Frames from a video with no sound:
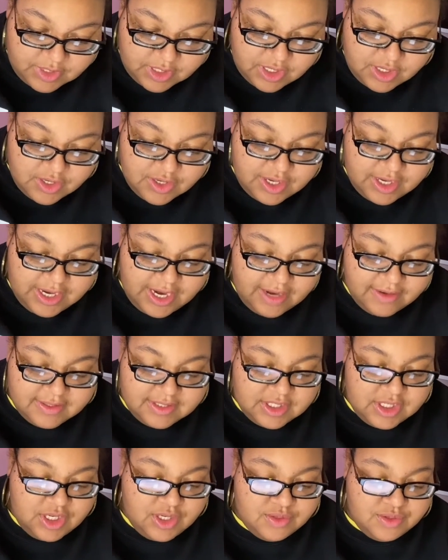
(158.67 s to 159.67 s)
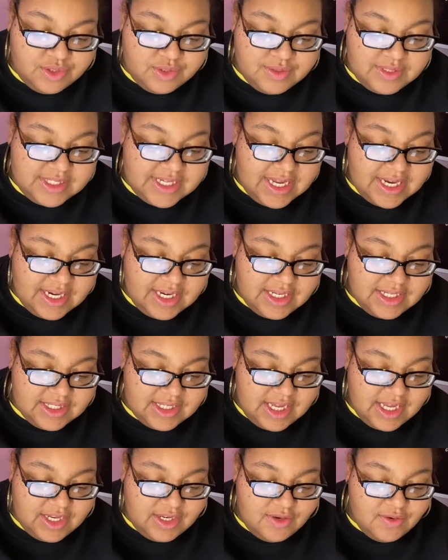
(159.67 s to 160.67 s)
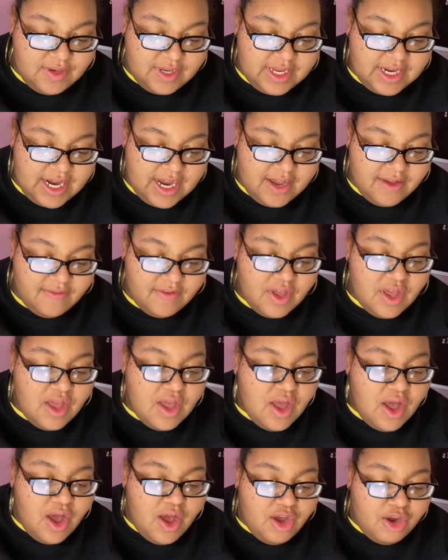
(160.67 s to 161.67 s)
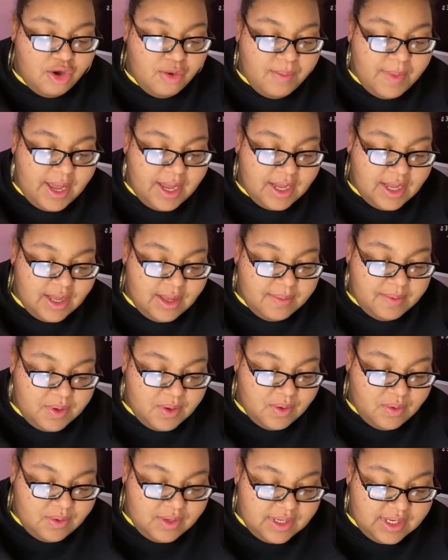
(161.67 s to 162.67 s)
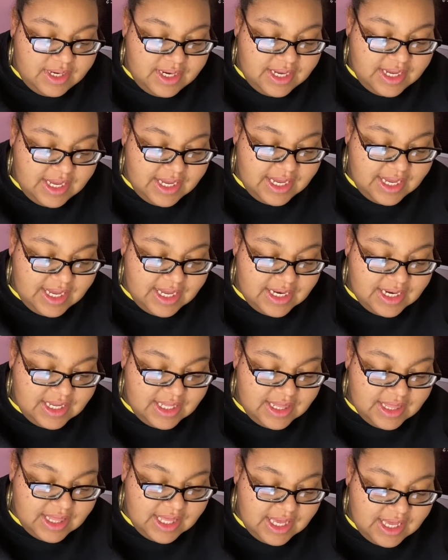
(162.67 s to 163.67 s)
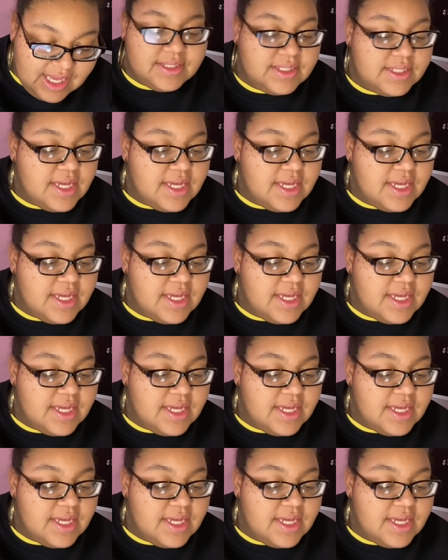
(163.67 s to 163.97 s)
You can obviously go through settings and you can have auto backup on anything.